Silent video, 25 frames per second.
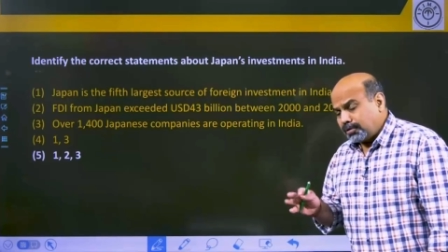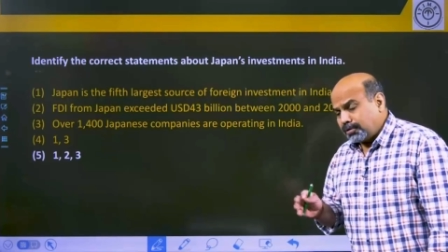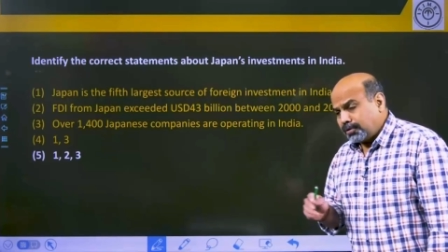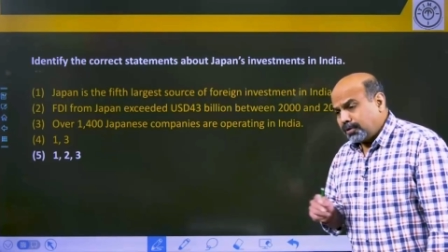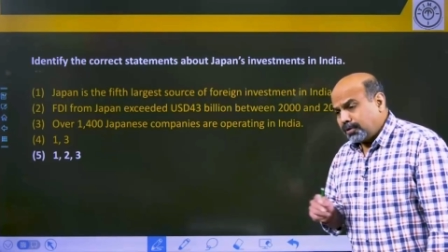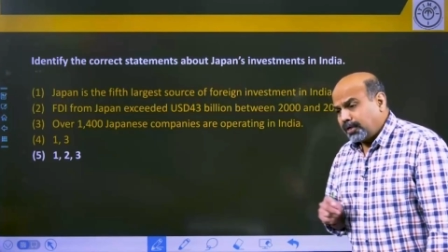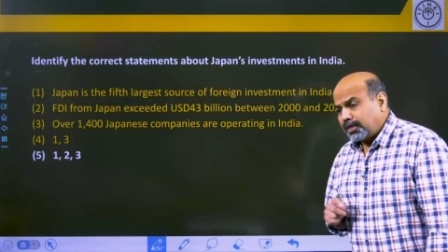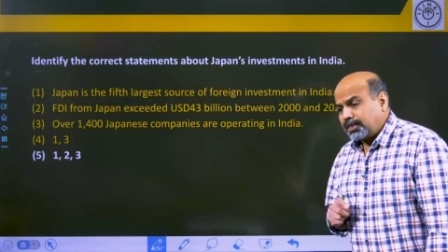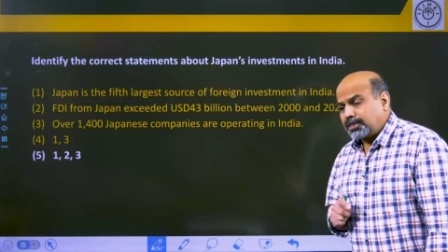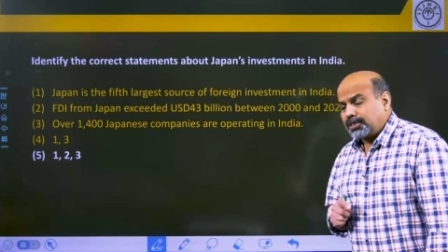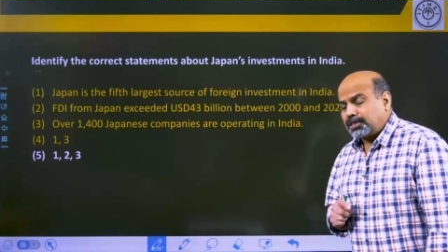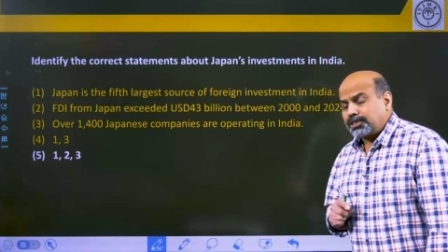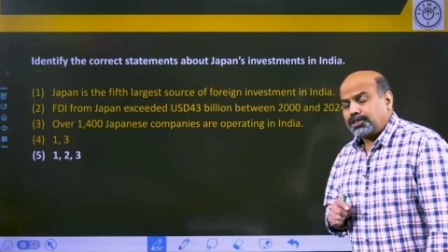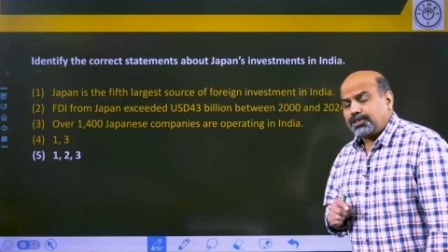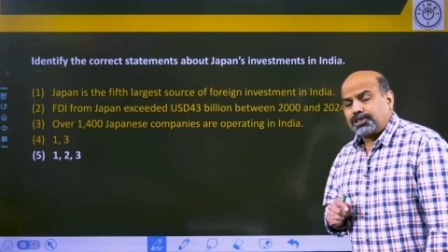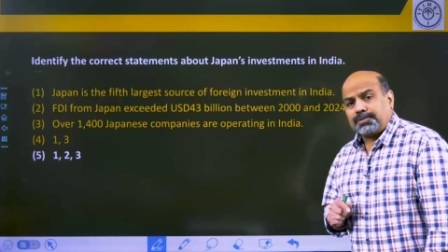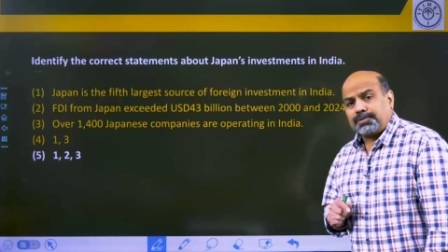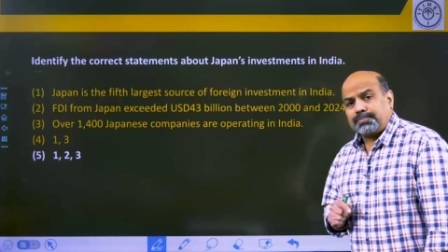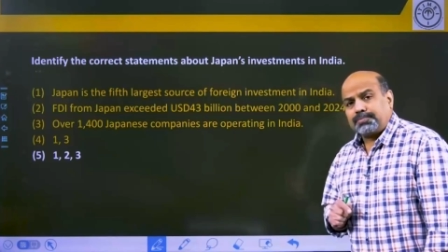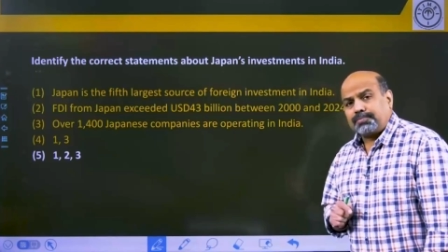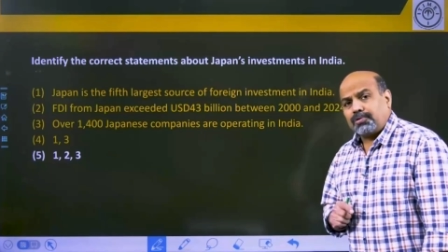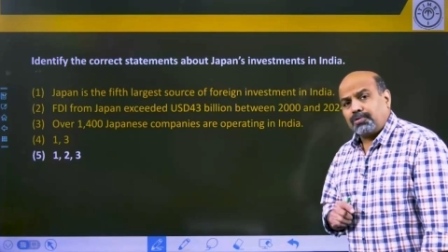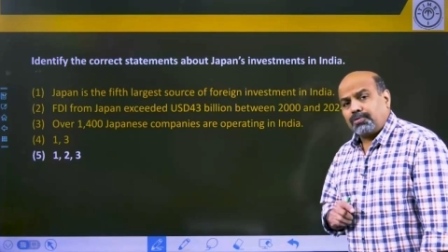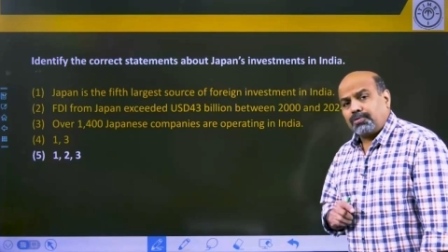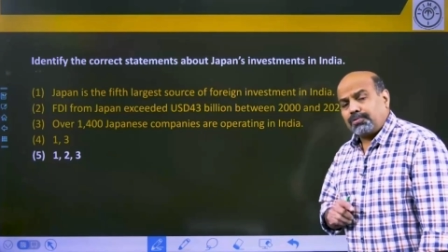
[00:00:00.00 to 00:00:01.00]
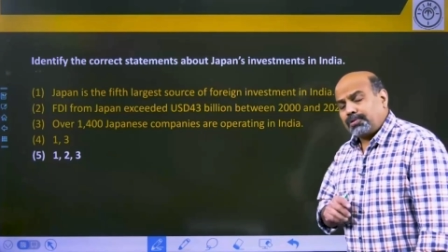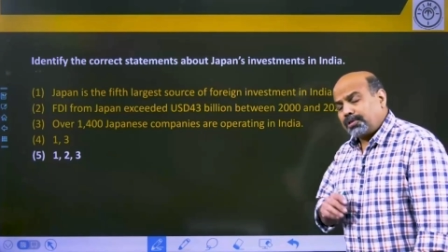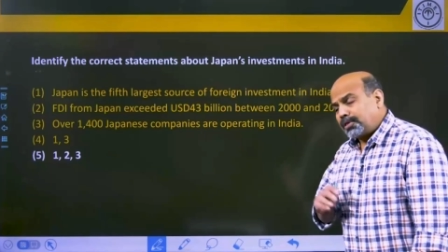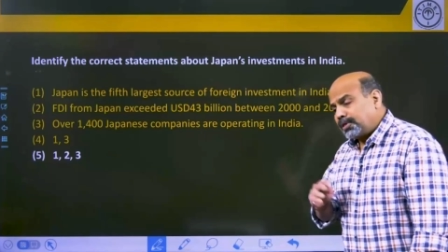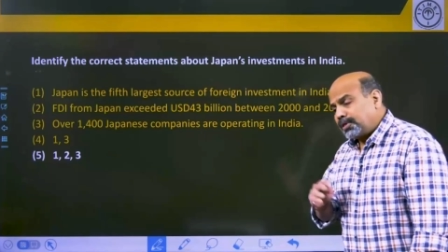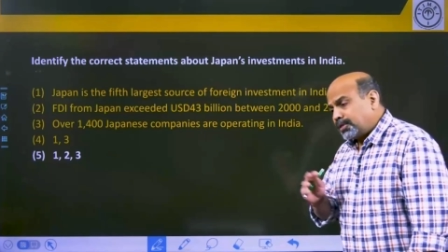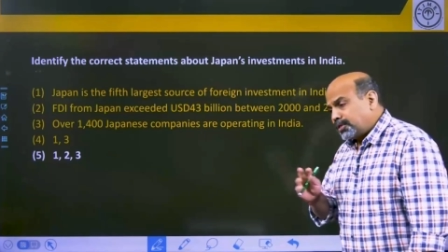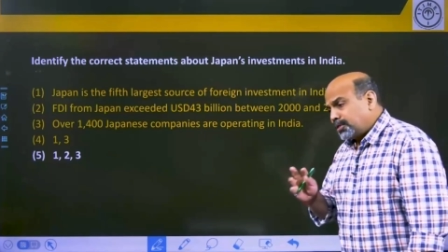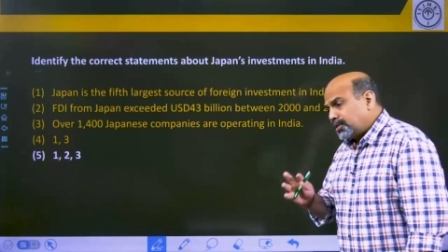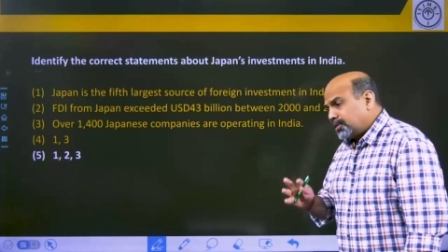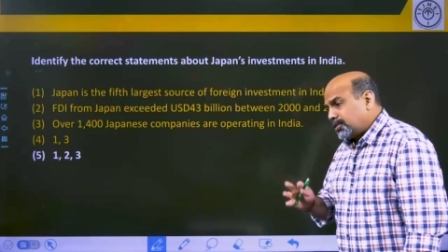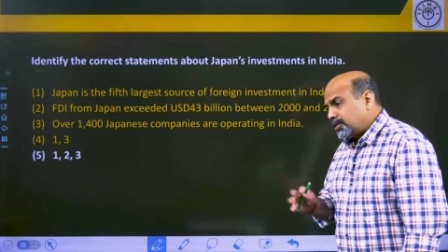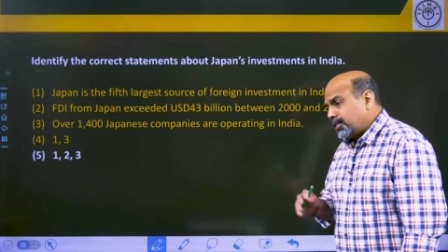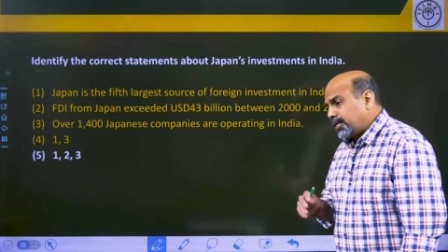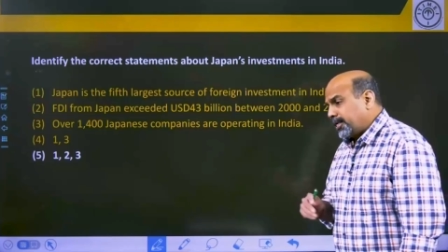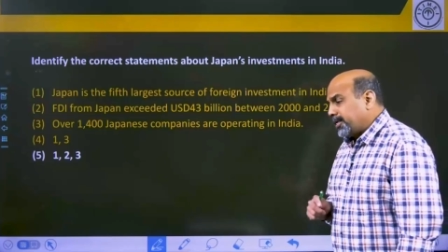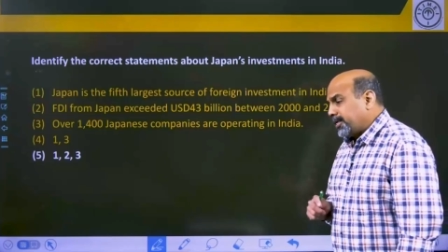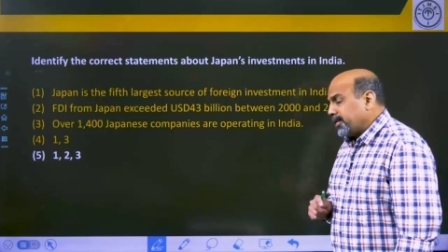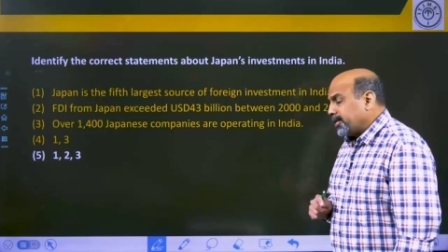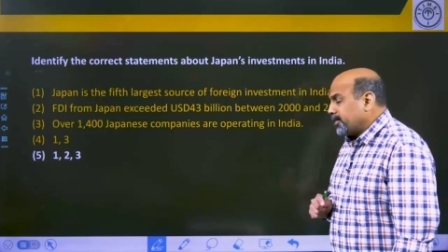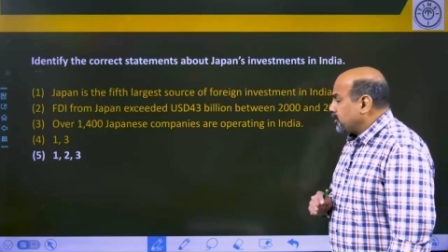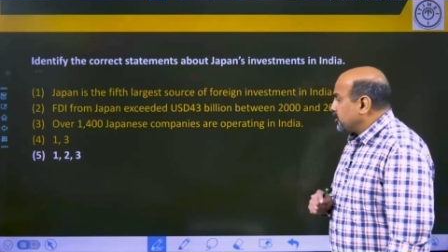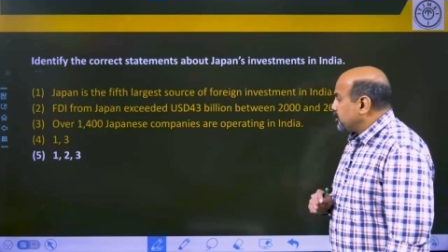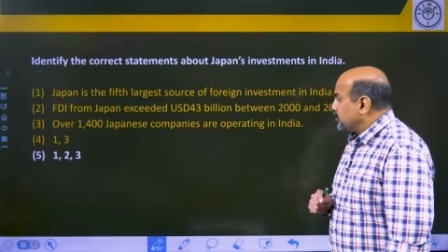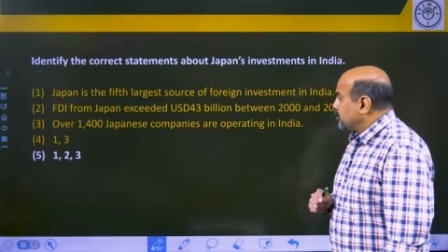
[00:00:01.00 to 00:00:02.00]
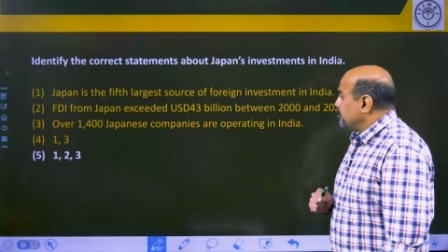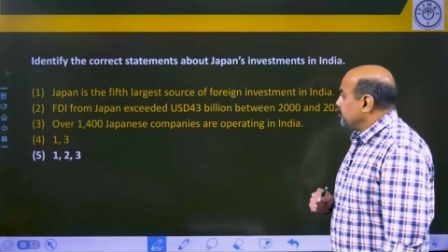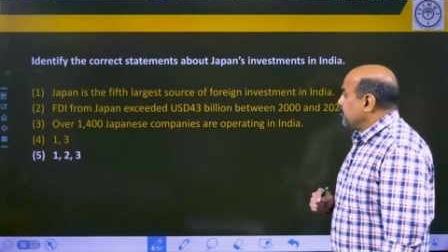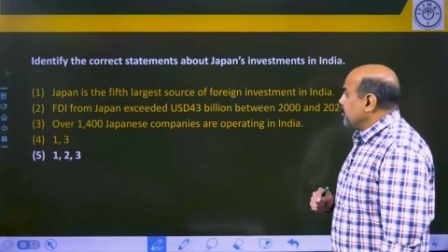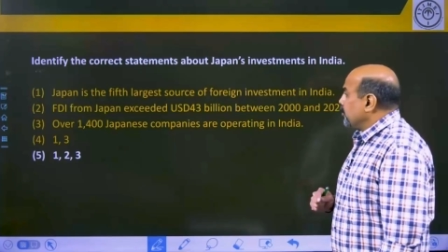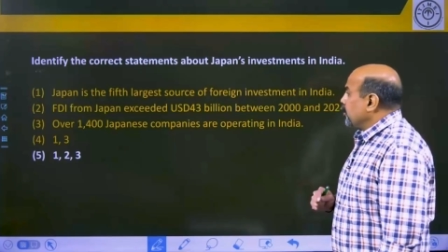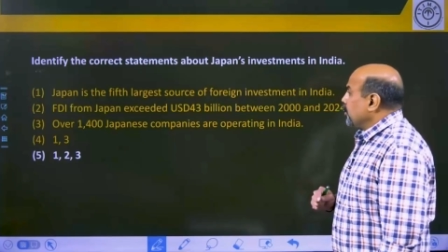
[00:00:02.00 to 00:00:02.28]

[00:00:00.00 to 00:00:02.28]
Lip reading: relationship over the decades.